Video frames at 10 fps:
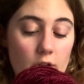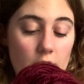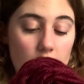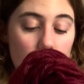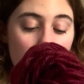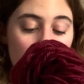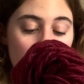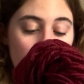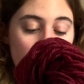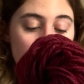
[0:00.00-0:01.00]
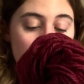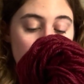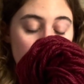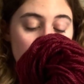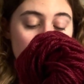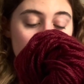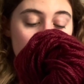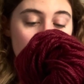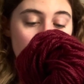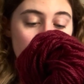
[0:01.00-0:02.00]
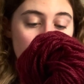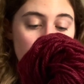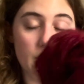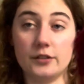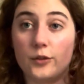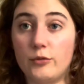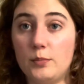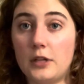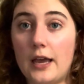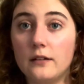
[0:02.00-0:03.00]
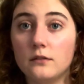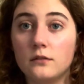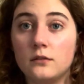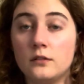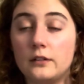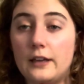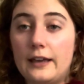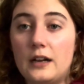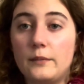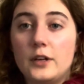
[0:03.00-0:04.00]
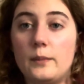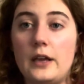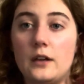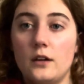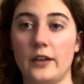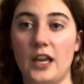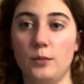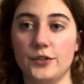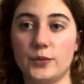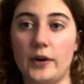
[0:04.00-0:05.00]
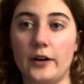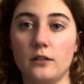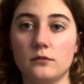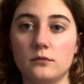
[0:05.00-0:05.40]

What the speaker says: It's a 3-ply. And I'm gonna make a cabled sweater.